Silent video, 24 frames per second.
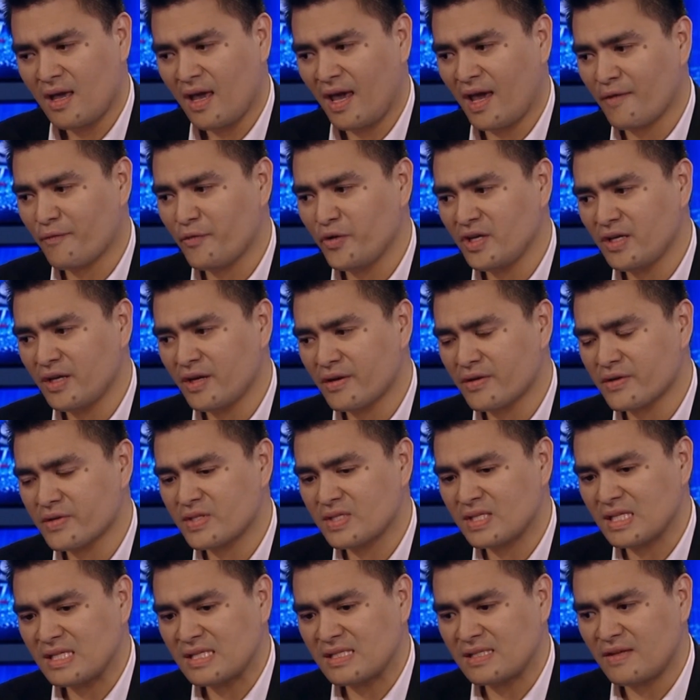Every year,
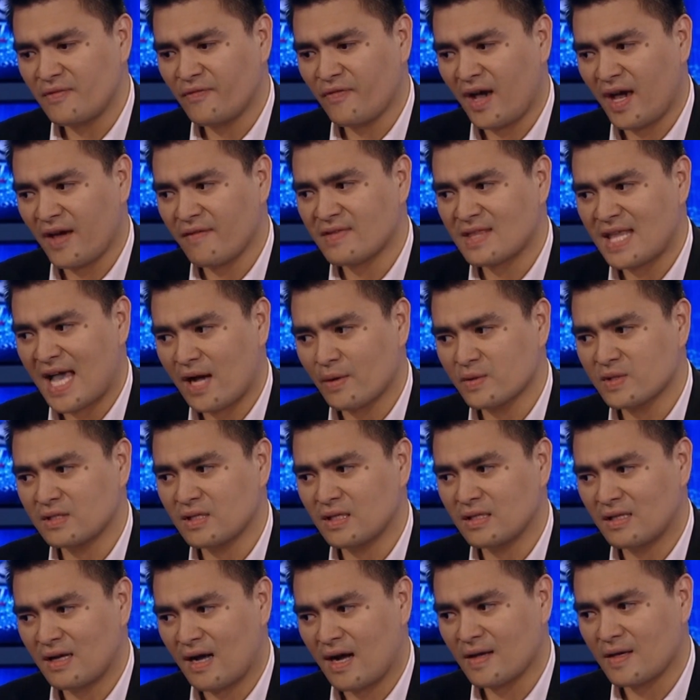
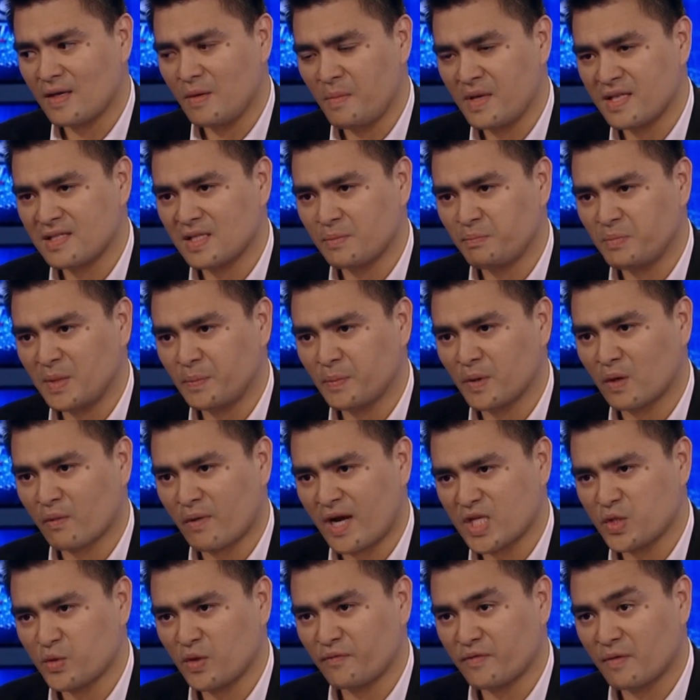65,000 undocumented people
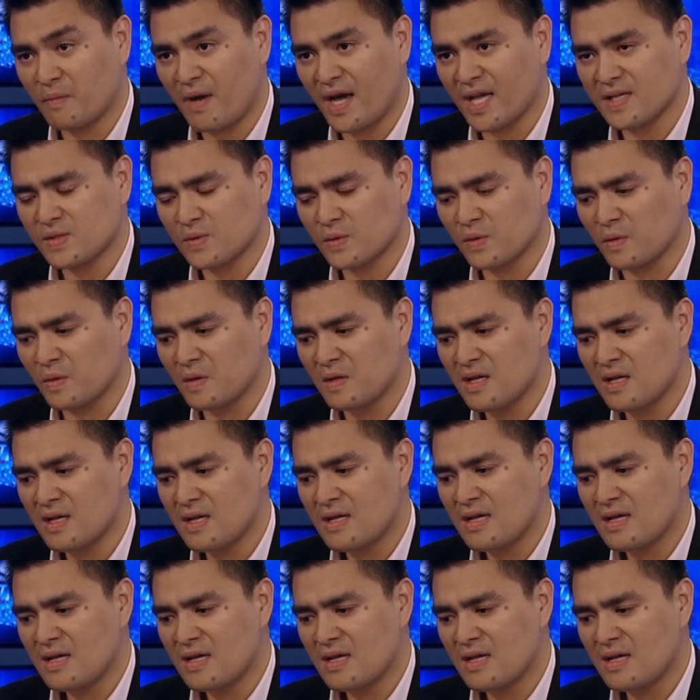graduate from high school.